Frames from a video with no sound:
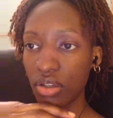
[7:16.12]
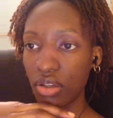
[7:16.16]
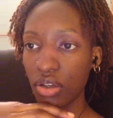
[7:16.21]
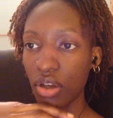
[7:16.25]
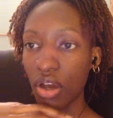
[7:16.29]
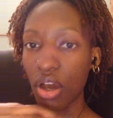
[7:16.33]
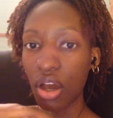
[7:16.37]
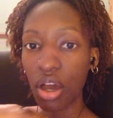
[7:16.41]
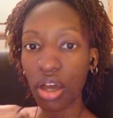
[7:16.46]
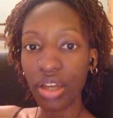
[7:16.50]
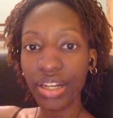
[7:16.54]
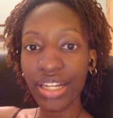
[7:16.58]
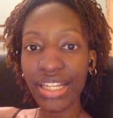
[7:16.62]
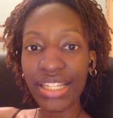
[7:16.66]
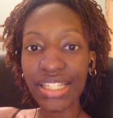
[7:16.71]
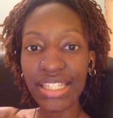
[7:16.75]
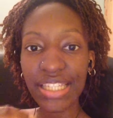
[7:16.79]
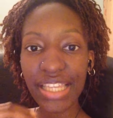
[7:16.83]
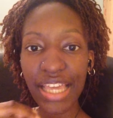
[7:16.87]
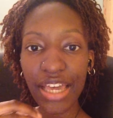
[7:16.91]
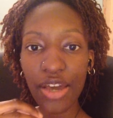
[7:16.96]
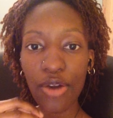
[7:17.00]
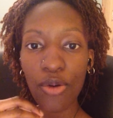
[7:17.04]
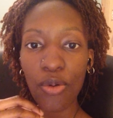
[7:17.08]
harness
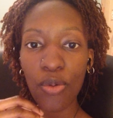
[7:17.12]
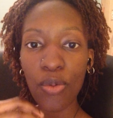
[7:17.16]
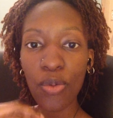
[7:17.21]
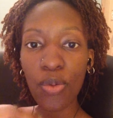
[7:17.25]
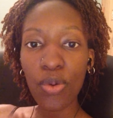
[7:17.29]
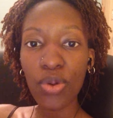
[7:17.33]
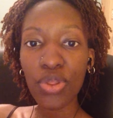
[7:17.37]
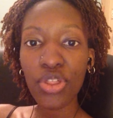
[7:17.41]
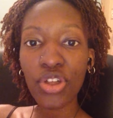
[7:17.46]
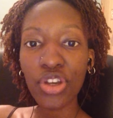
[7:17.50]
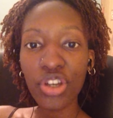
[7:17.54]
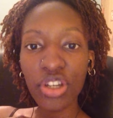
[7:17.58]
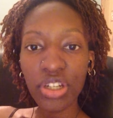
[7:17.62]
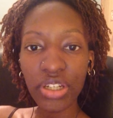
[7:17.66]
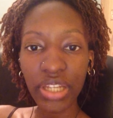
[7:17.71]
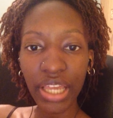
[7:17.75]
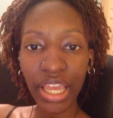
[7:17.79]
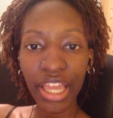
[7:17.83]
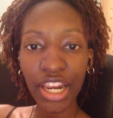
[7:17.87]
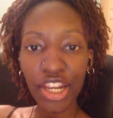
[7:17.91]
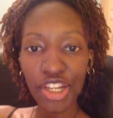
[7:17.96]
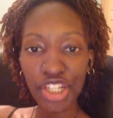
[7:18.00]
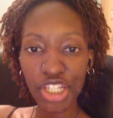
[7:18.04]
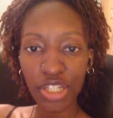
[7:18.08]
all the good
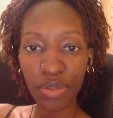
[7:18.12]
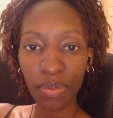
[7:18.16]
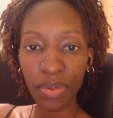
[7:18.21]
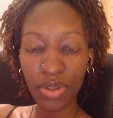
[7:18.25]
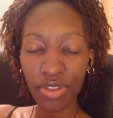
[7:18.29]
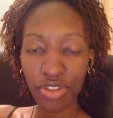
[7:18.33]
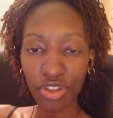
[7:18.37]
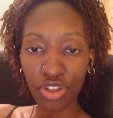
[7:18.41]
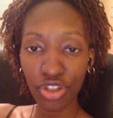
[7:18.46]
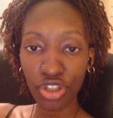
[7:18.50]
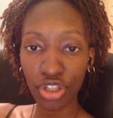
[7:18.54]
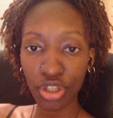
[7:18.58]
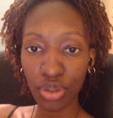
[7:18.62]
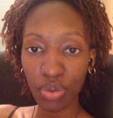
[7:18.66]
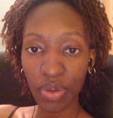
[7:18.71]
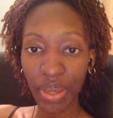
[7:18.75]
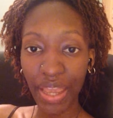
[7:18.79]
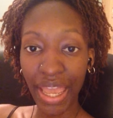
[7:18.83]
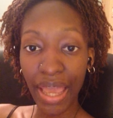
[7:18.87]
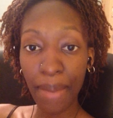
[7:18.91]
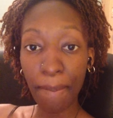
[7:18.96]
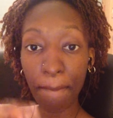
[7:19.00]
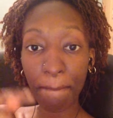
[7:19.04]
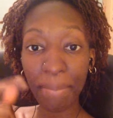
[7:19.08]
energy within you
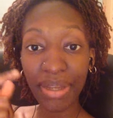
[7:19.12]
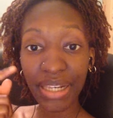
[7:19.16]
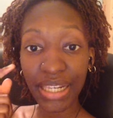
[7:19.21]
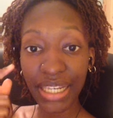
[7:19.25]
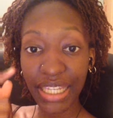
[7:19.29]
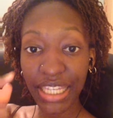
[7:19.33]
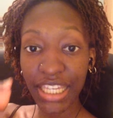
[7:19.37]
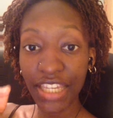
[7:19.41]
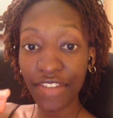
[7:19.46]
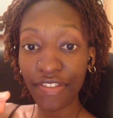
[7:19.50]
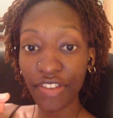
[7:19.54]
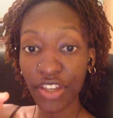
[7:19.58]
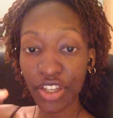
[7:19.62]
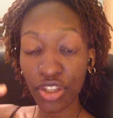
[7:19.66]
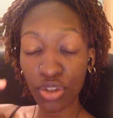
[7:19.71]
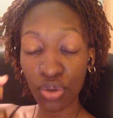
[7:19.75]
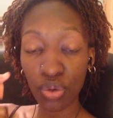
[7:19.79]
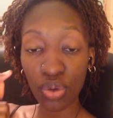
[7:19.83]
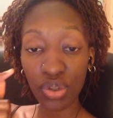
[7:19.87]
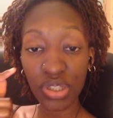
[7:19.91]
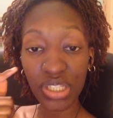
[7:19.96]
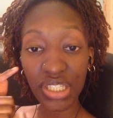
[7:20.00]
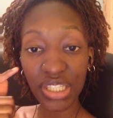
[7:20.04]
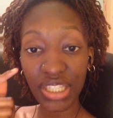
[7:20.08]
and believe in
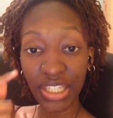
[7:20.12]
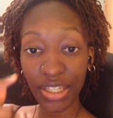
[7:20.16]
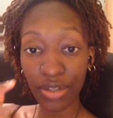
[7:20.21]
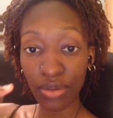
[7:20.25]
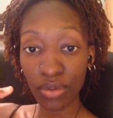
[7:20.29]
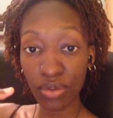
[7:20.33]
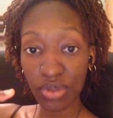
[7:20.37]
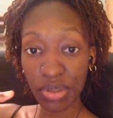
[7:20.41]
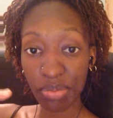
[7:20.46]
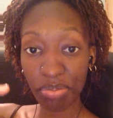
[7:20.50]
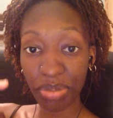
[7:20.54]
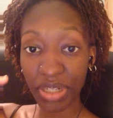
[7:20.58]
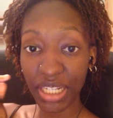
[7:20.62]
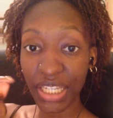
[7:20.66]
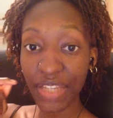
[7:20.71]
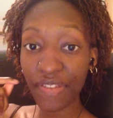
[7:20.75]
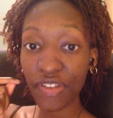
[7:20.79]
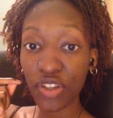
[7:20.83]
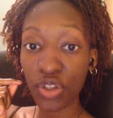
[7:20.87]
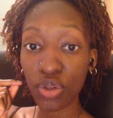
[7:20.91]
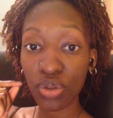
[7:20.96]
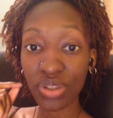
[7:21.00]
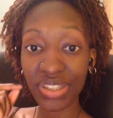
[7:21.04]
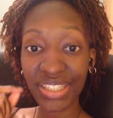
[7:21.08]
your skills, believe
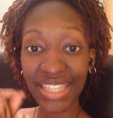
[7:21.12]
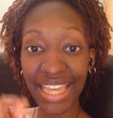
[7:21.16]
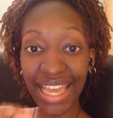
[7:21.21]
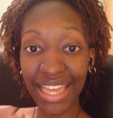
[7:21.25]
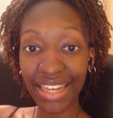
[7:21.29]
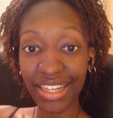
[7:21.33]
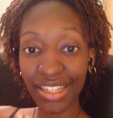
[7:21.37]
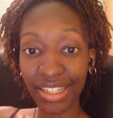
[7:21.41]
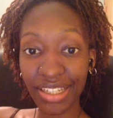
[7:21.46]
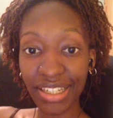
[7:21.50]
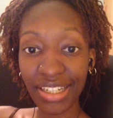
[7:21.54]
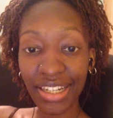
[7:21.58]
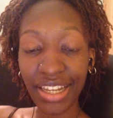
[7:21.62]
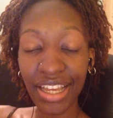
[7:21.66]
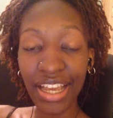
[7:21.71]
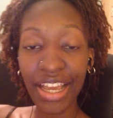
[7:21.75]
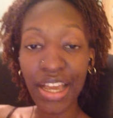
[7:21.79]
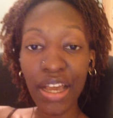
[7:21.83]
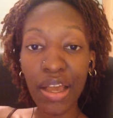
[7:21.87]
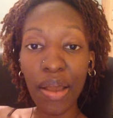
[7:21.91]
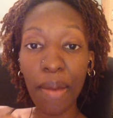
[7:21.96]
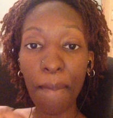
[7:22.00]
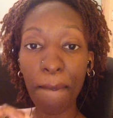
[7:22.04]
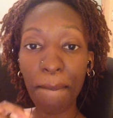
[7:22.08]
in your talent,
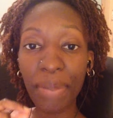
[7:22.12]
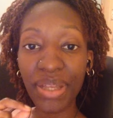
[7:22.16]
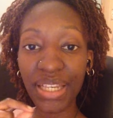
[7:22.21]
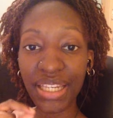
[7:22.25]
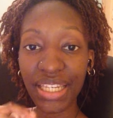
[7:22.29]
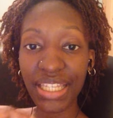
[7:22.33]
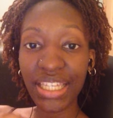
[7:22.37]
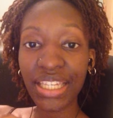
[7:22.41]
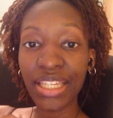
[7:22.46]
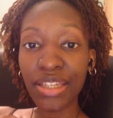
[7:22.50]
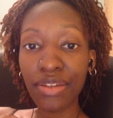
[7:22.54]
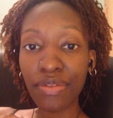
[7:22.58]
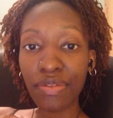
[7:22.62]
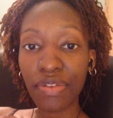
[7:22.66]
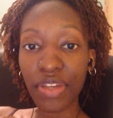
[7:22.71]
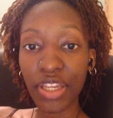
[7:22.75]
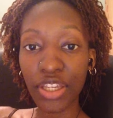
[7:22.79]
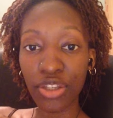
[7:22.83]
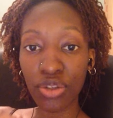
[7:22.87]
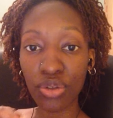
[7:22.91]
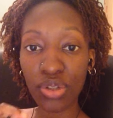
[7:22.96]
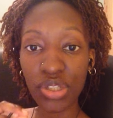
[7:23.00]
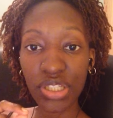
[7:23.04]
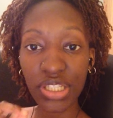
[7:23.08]
believe
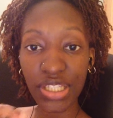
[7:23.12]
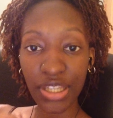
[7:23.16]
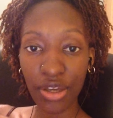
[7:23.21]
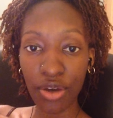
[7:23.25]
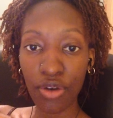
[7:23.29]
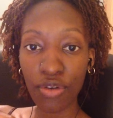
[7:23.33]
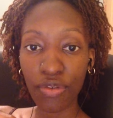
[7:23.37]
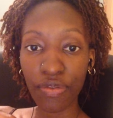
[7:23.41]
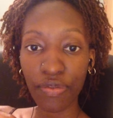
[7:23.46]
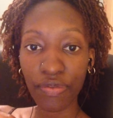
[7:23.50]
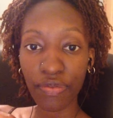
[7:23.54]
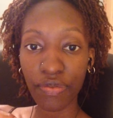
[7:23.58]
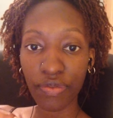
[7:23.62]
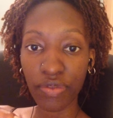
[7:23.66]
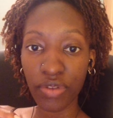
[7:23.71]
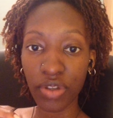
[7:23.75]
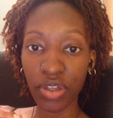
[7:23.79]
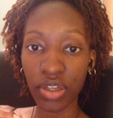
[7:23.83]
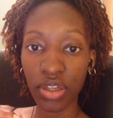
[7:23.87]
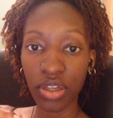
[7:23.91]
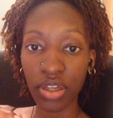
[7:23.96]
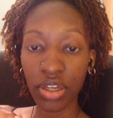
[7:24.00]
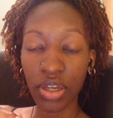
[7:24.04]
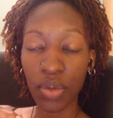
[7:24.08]
in yourself.
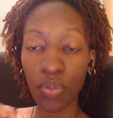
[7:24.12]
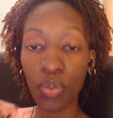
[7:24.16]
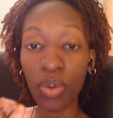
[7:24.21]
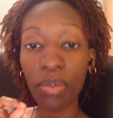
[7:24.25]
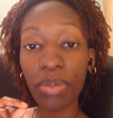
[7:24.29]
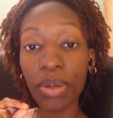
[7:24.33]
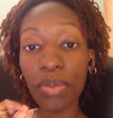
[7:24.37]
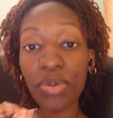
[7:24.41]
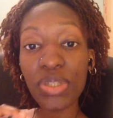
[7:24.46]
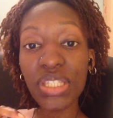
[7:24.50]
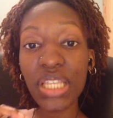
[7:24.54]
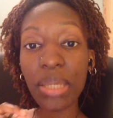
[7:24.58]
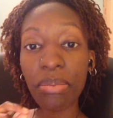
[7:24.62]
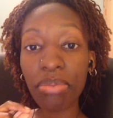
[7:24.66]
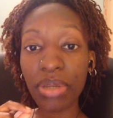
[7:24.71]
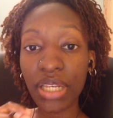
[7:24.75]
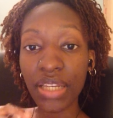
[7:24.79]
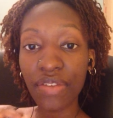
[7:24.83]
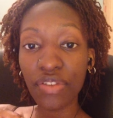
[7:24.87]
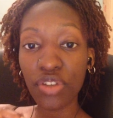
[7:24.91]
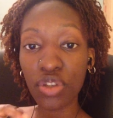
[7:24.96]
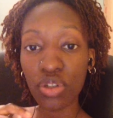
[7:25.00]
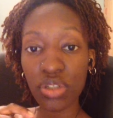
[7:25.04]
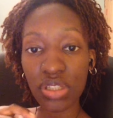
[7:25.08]
When people say
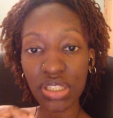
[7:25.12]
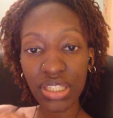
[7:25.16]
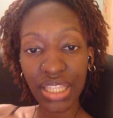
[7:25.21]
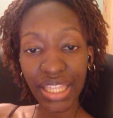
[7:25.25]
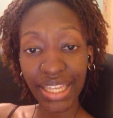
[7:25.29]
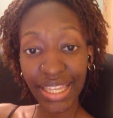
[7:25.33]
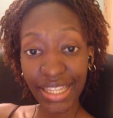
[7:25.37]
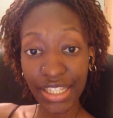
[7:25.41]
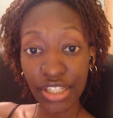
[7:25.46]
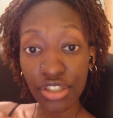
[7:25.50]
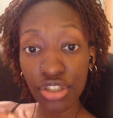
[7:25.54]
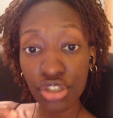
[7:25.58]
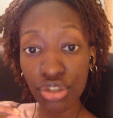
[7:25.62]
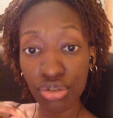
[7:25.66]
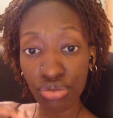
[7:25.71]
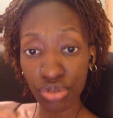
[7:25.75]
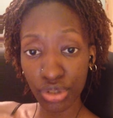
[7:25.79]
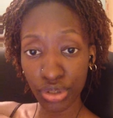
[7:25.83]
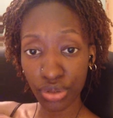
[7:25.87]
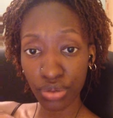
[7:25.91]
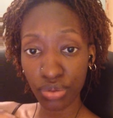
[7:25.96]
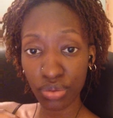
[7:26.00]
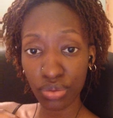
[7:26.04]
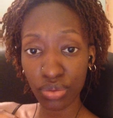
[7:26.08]
believe in your slate, it's
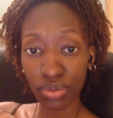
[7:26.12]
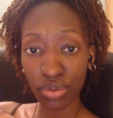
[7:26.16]
true.